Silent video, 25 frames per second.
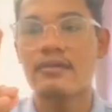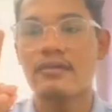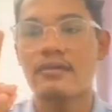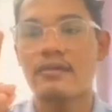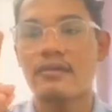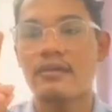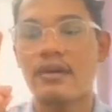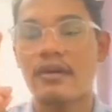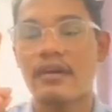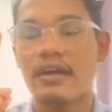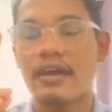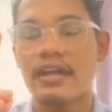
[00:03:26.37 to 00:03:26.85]

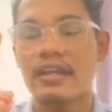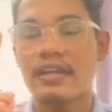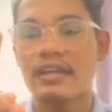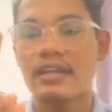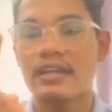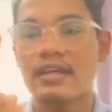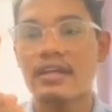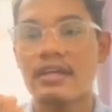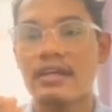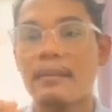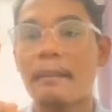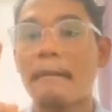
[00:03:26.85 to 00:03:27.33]

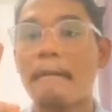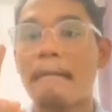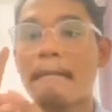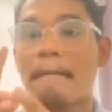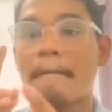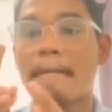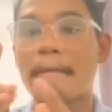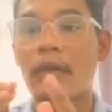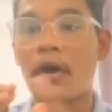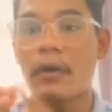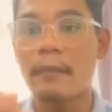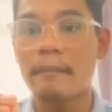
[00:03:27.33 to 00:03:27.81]
already
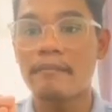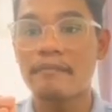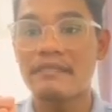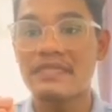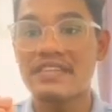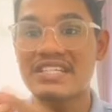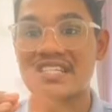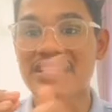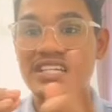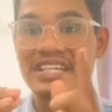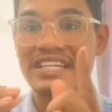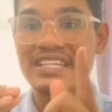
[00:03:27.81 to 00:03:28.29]
pop
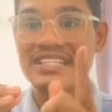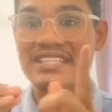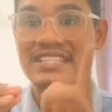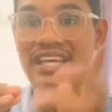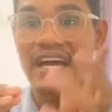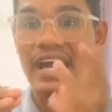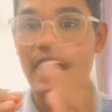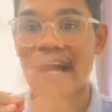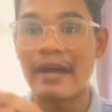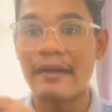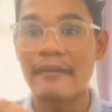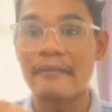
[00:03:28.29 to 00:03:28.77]
3
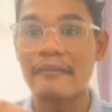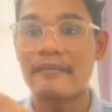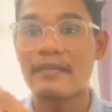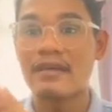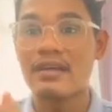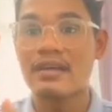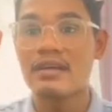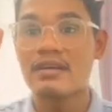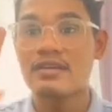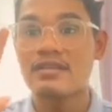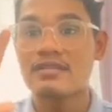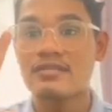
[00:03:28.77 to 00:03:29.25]
times.
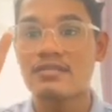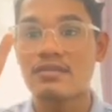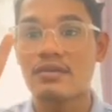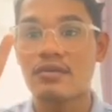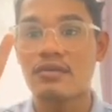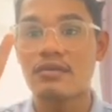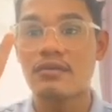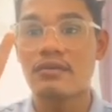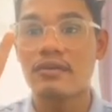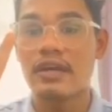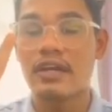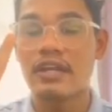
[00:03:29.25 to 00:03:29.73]

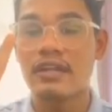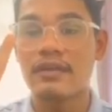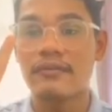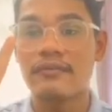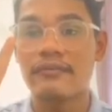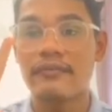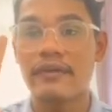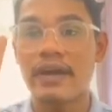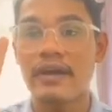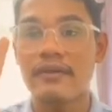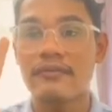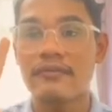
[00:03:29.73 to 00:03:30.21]
So in the
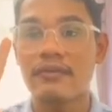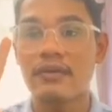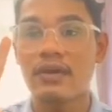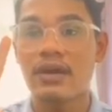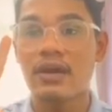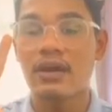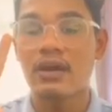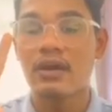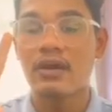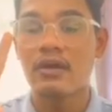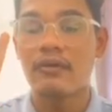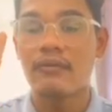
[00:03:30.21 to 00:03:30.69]
5
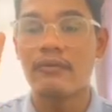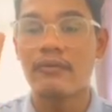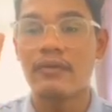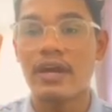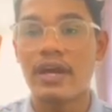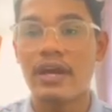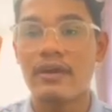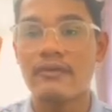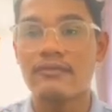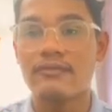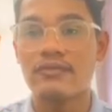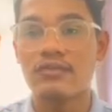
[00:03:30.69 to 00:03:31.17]
we
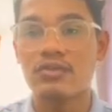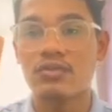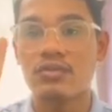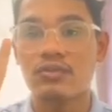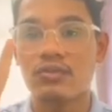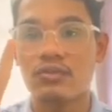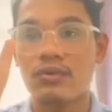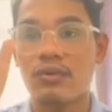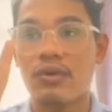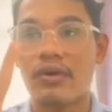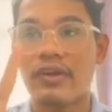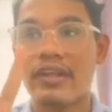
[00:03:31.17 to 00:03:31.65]
have
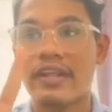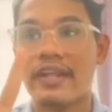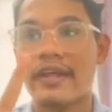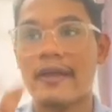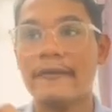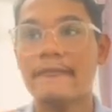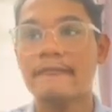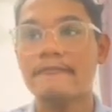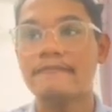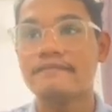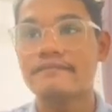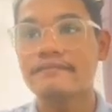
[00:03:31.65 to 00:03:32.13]
2 only.
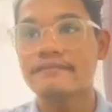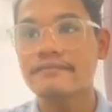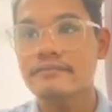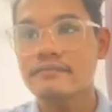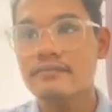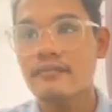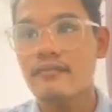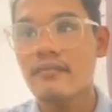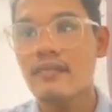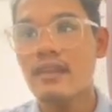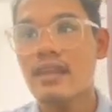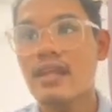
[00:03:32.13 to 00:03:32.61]

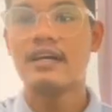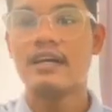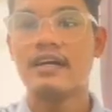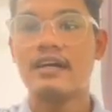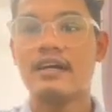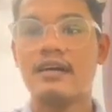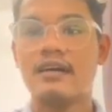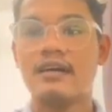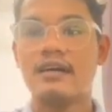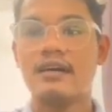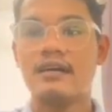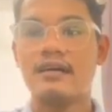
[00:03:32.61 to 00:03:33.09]

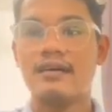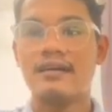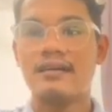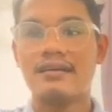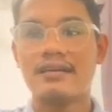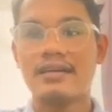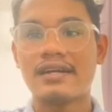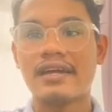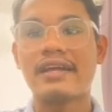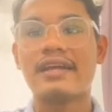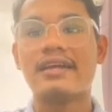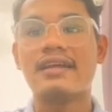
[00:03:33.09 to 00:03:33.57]

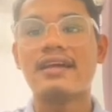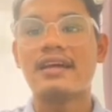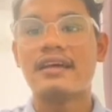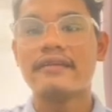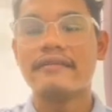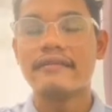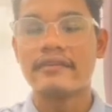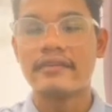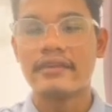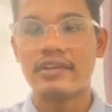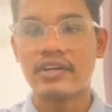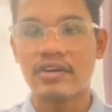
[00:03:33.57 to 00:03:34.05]
Alright,
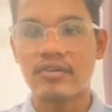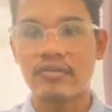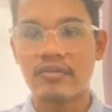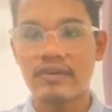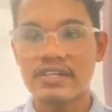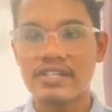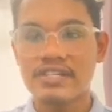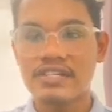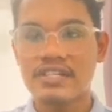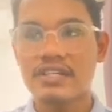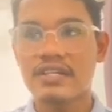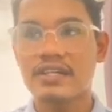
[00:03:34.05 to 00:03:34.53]
the
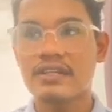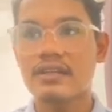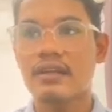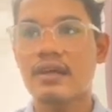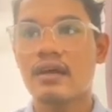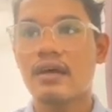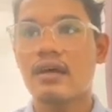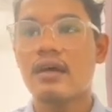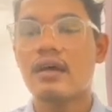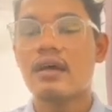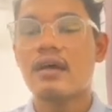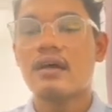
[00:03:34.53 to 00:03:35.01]
question
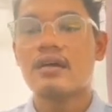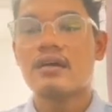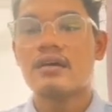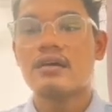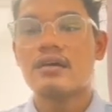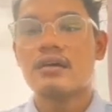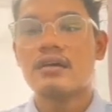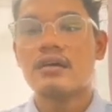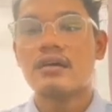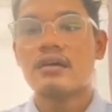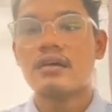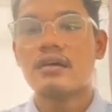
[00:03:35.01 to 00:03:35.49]

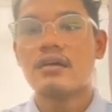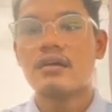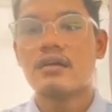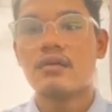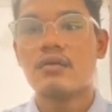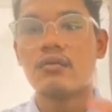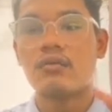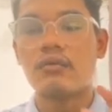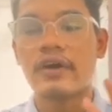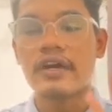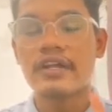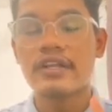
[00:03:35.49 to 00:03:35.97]

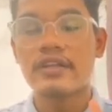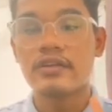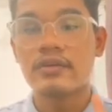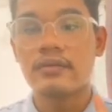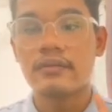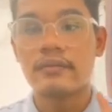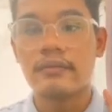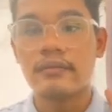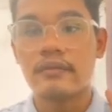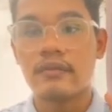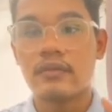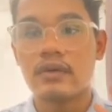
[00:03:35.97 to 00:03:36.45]
want
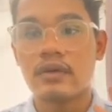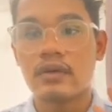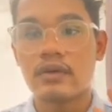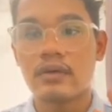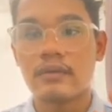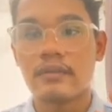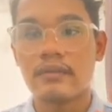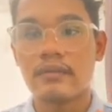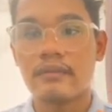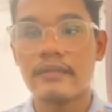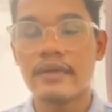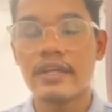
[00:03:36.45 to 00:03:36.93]

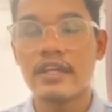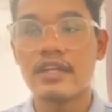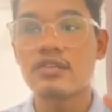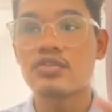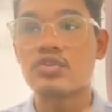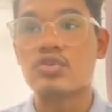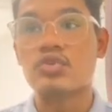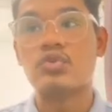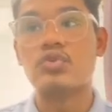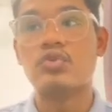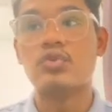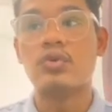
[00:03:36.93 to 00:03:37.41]
me
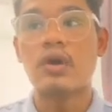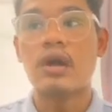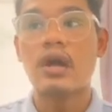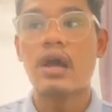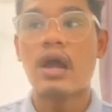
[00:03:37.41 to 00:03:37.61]
to